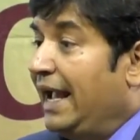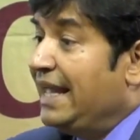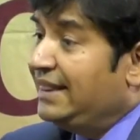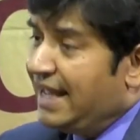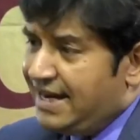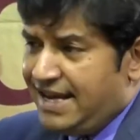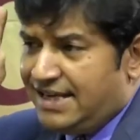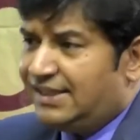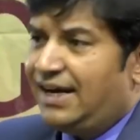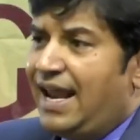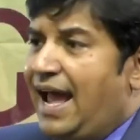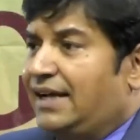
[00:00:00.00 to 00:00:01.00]
And then he is
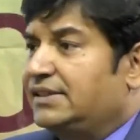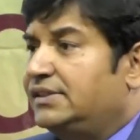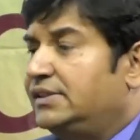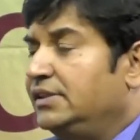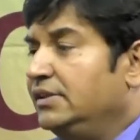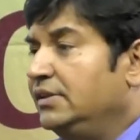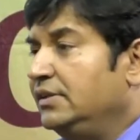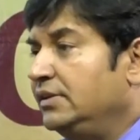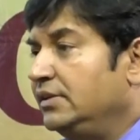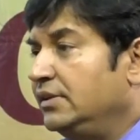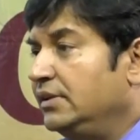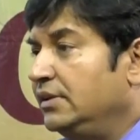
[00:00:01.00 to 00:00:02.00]
relaxed
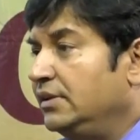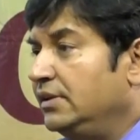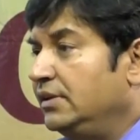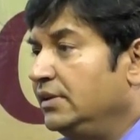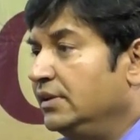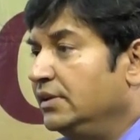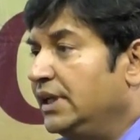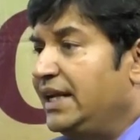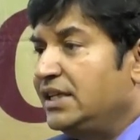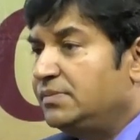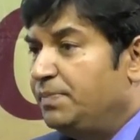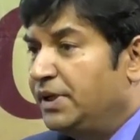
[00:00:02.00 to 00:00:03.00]
that
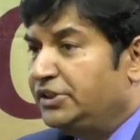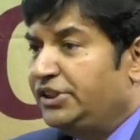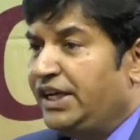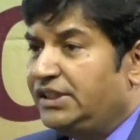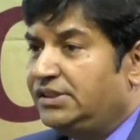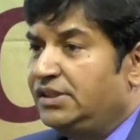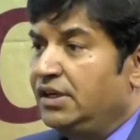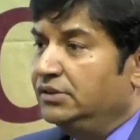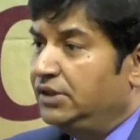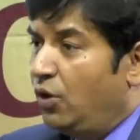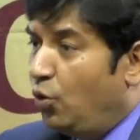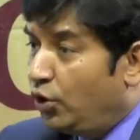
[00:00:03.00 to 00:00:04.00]
he has purchased
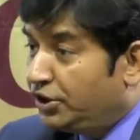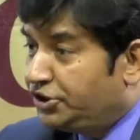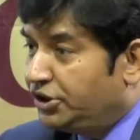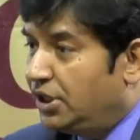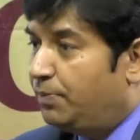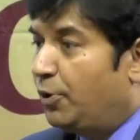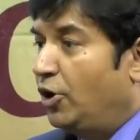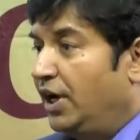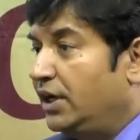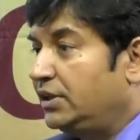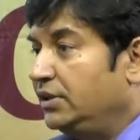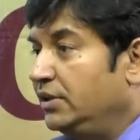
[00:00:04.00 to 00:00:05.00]
the original
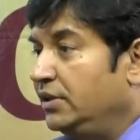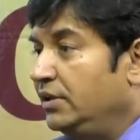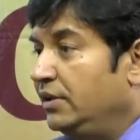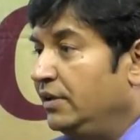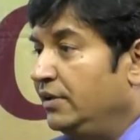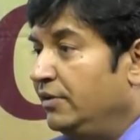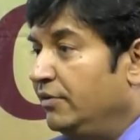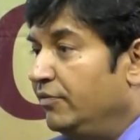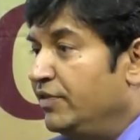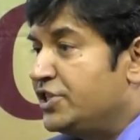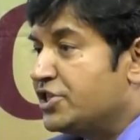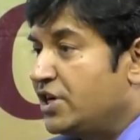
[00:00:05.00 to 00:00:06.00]
product,
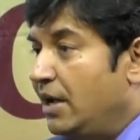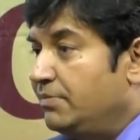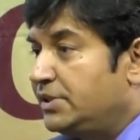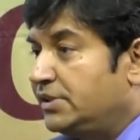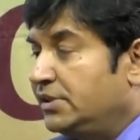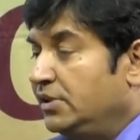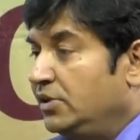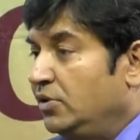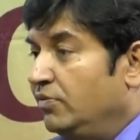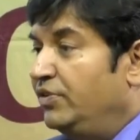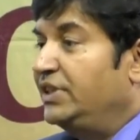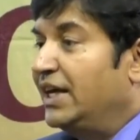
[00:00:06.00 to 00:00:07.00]
which comes
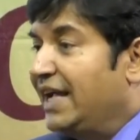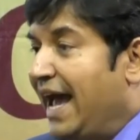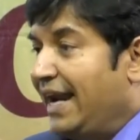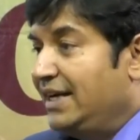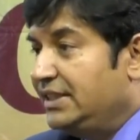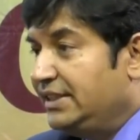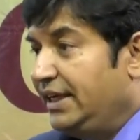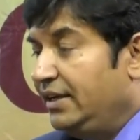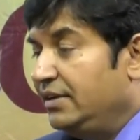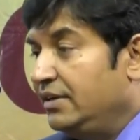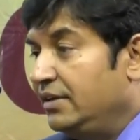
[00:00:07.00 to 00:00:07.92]
with a guarantee,